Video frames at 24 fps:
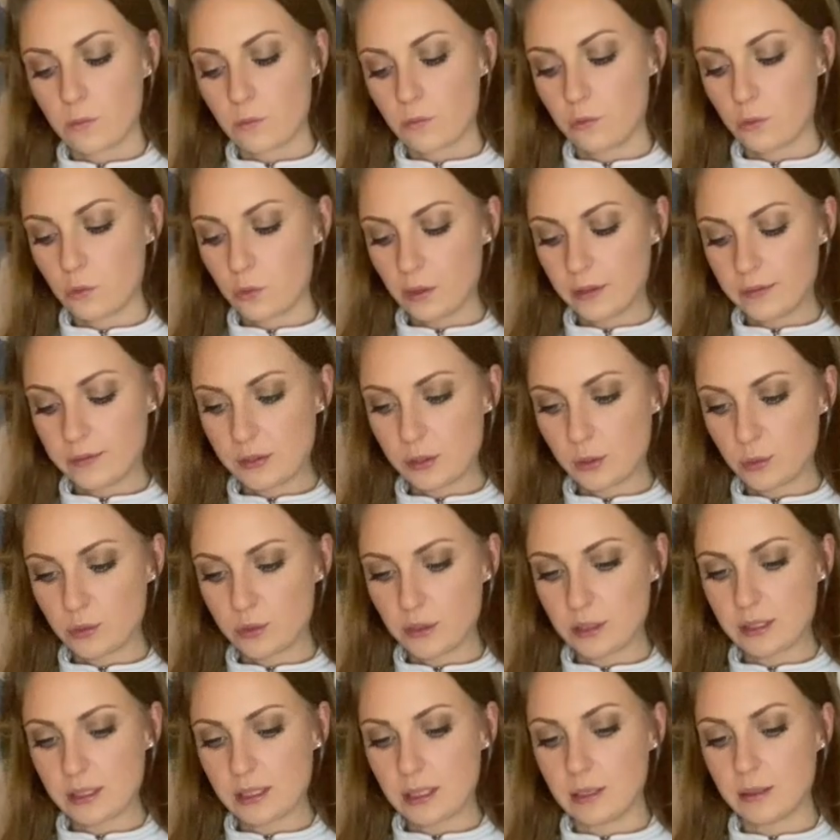Four of
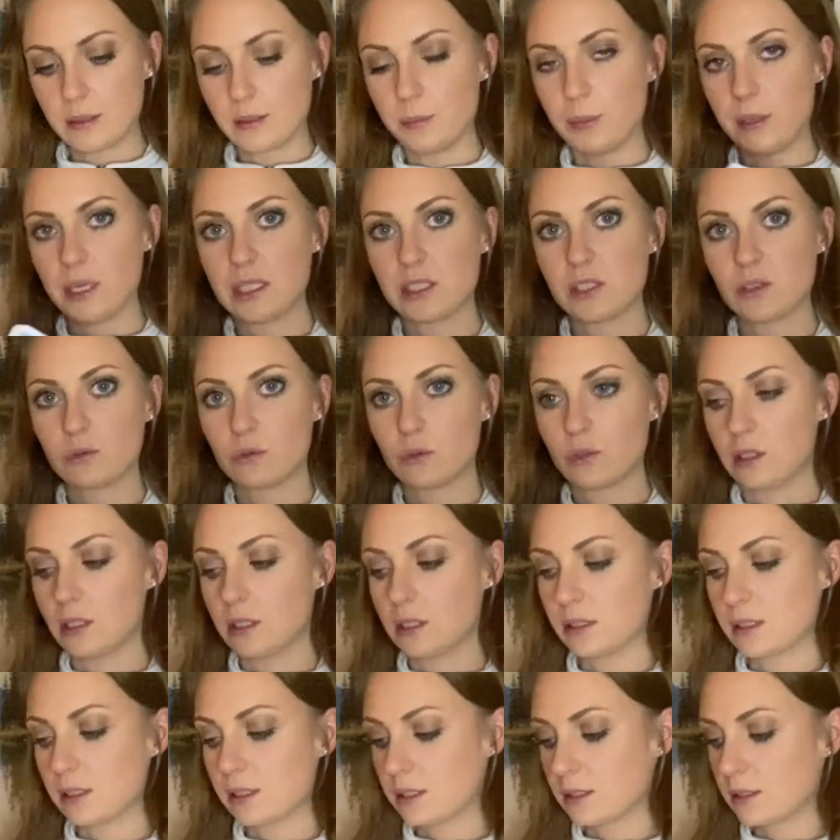Swords and the Page of
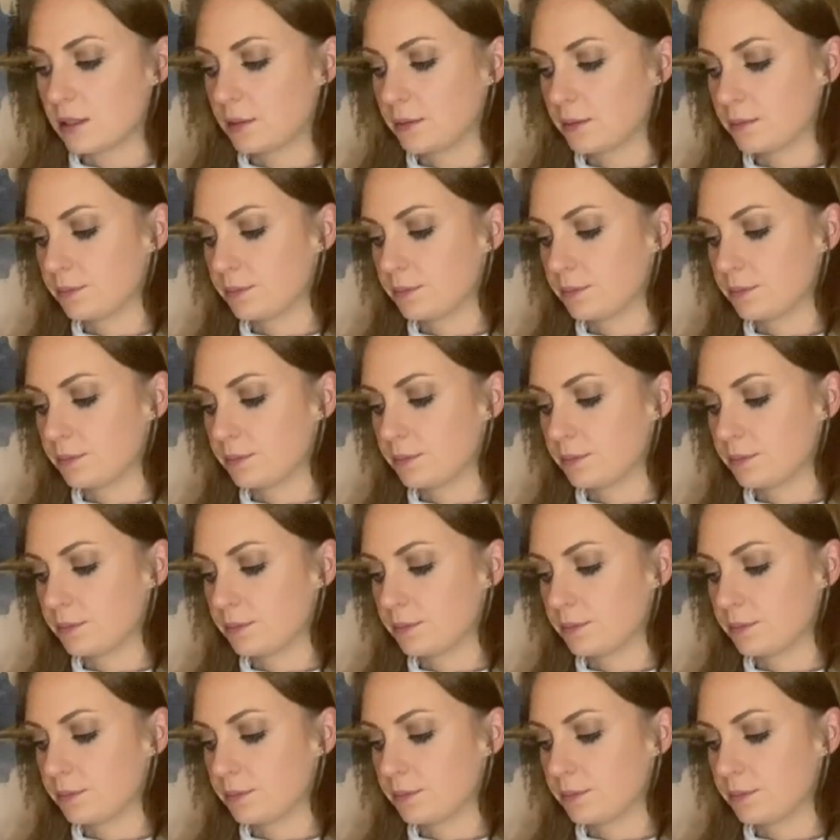Wands.